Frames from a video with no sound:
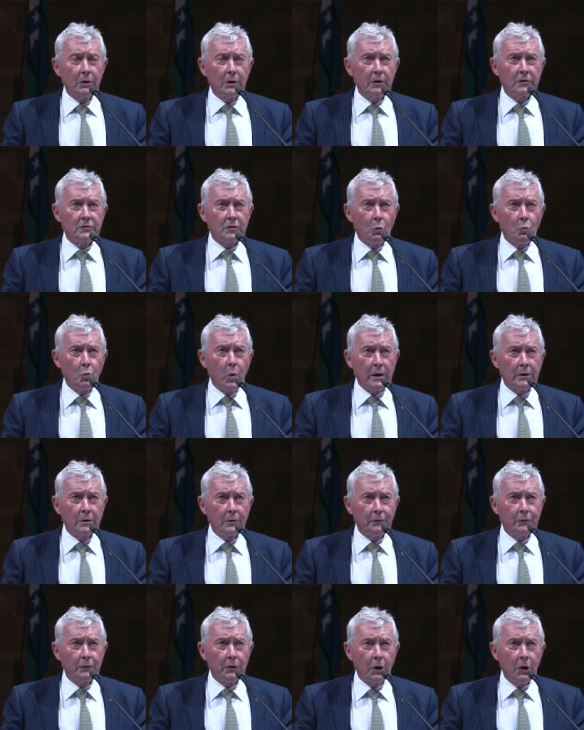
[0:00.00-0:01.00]
It's a
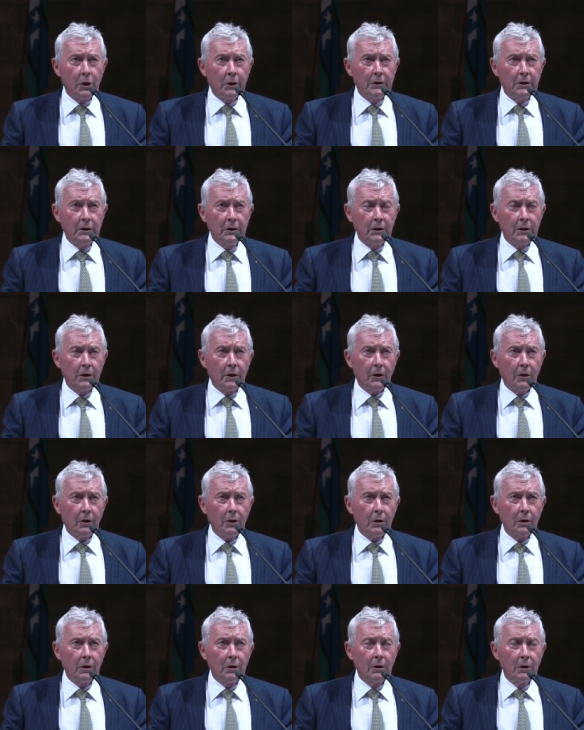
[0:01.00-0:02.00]
wonderful idea.
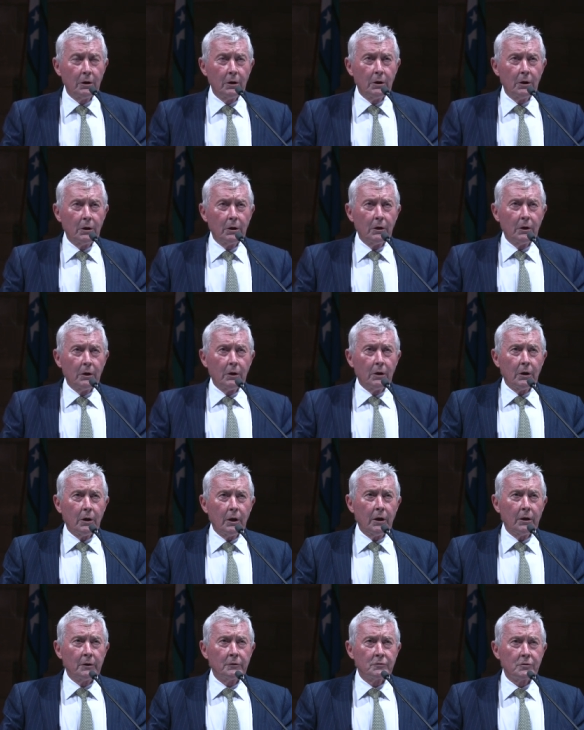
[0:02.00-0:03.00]

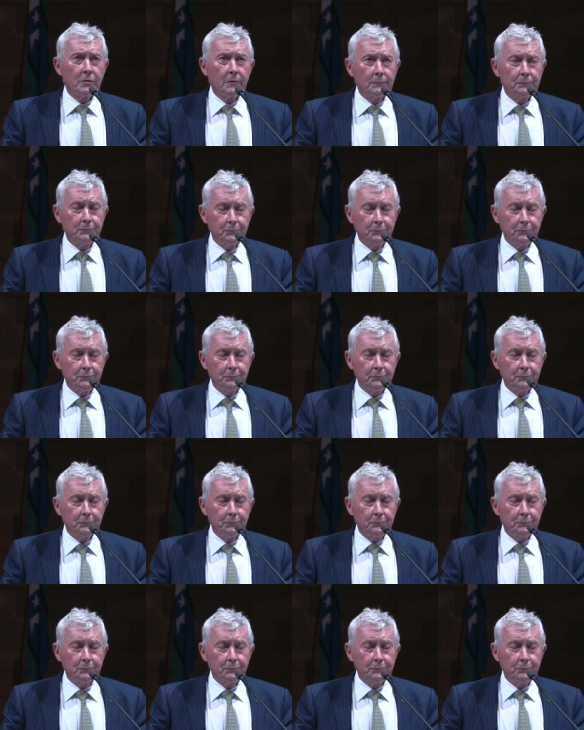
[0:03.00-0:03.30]
And